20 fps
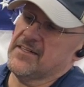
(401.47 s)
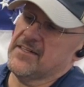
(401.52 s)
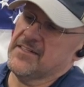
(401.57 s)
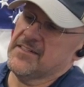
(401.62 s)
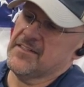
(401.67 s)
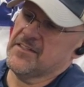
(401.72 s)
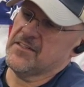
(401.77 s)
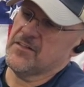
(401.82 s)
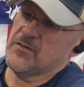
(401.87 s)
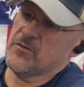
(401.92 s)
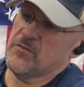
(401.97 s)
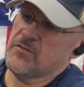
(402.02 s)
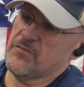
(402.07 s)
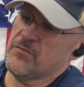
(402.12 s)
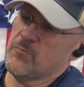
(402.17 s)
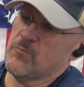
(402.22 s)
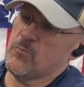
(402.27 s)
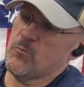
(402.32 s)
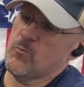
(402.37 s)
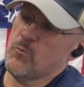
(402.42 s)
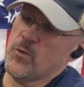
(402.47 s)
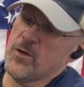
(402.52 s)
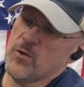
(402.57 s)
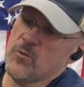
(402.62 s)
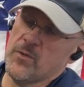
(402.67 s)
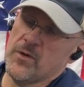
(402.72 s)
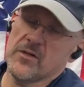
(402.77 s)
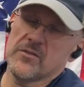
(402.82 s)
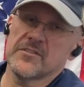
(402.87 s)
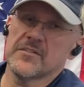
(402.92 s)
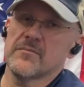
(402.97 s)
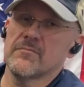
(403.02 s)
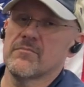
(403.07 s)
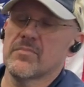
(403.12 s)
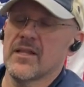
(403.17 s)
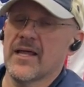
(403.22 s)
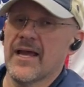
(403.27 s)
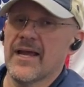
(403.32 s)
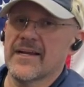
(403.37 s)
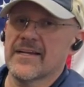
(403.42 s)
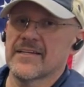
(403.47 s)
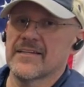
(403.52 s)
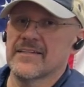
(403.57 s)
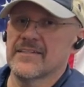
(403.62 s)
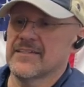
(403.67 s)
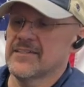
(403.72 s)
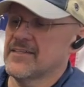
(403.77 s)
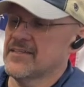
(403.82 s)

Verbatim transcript: then I did the wheel wells in black.